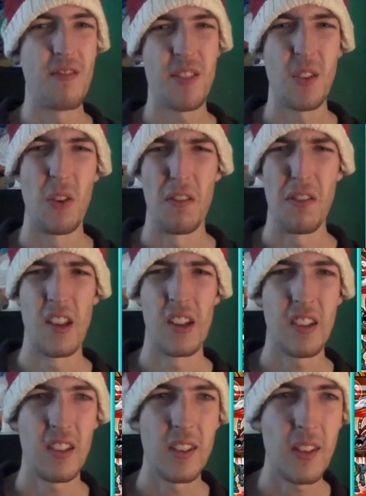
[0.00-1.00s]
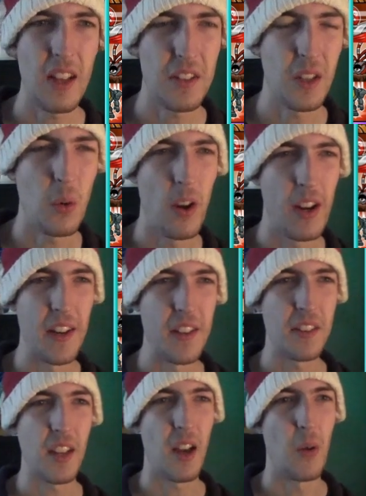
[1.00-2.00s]
sort of thing. It's actually quite easy
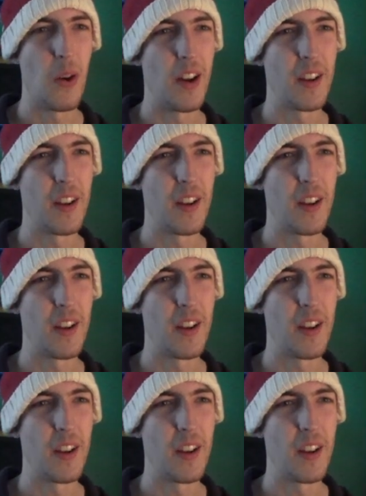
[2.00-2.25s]
to get away.